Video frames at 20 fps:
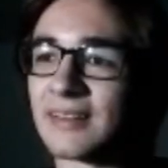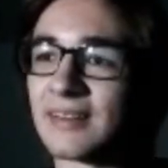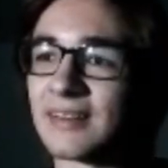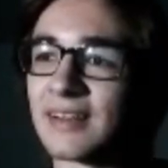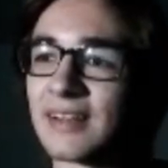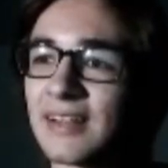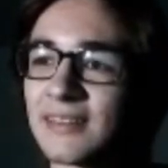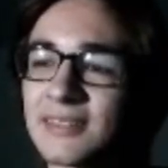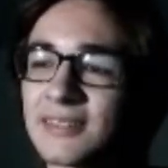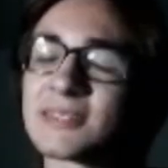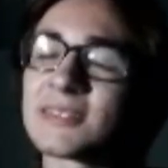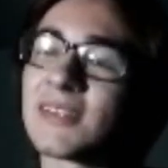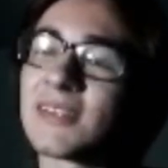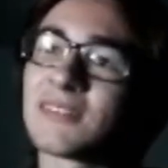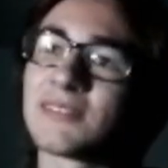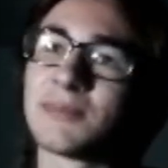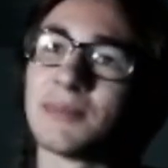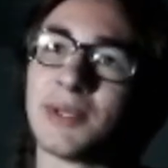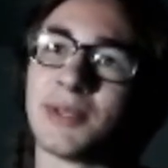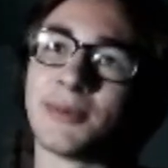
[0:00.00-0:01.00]
Now this
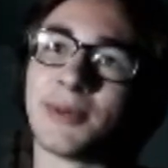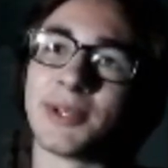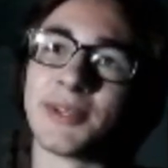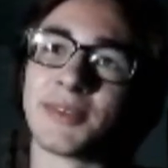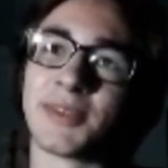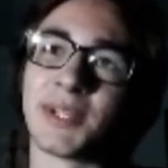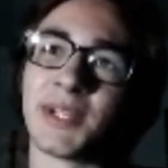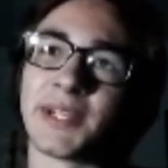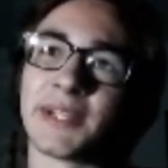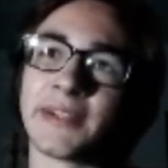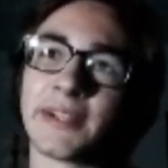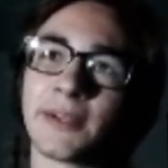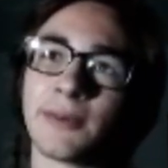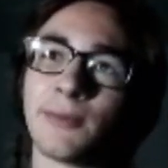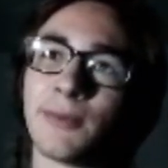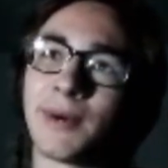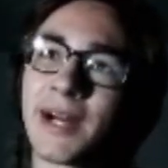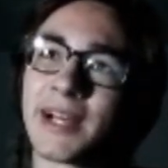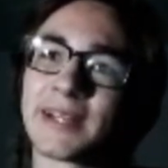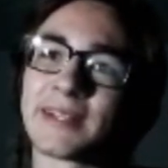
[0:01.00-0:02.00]
left me wondering,
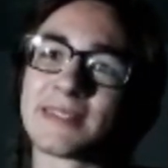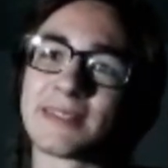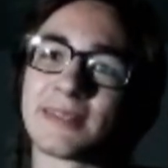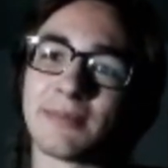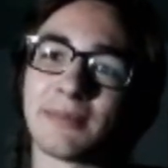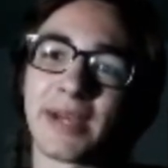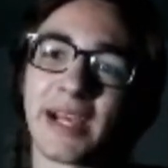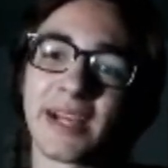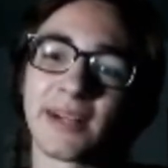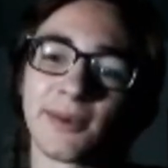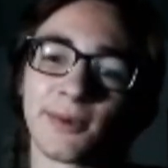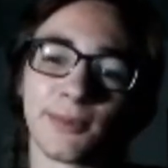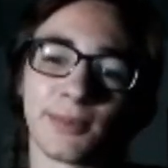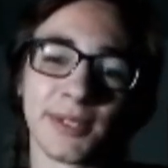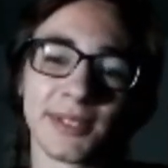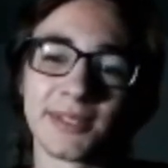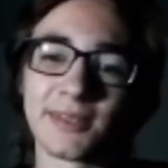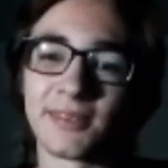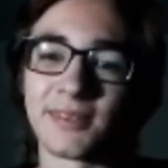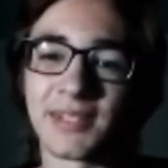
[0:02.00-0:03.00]
why does it matter
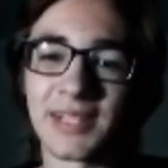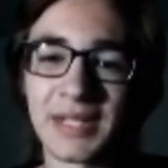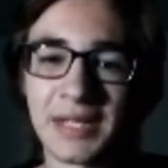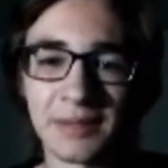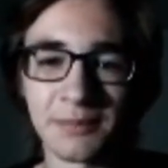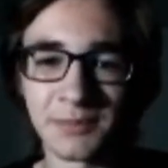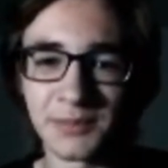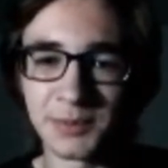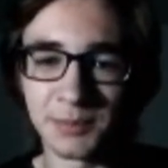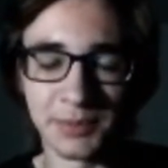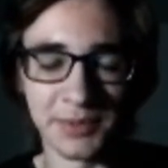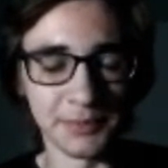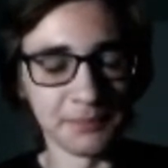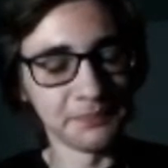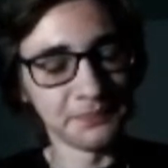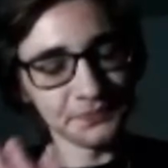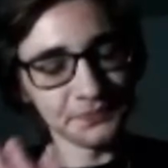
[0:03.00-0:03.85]
what they're named? But